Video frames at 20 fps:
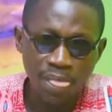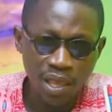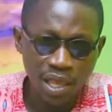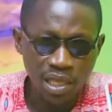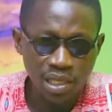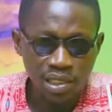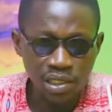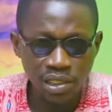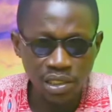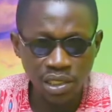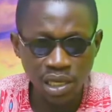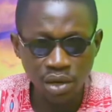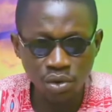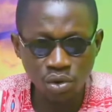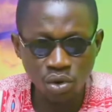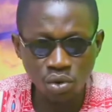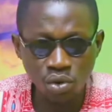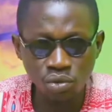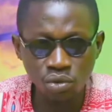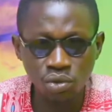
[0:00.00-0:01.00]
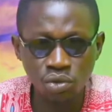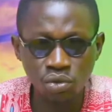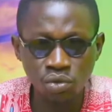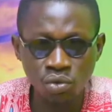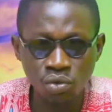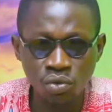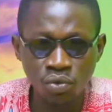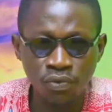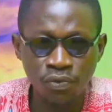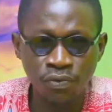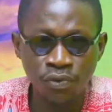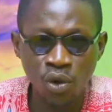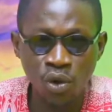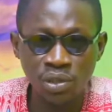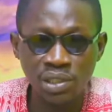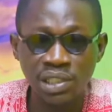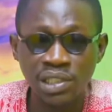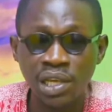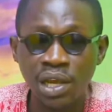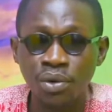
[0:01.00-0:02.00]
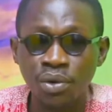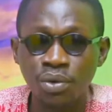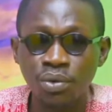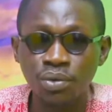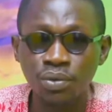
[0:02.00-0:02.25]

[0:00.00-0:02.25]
zero two four zero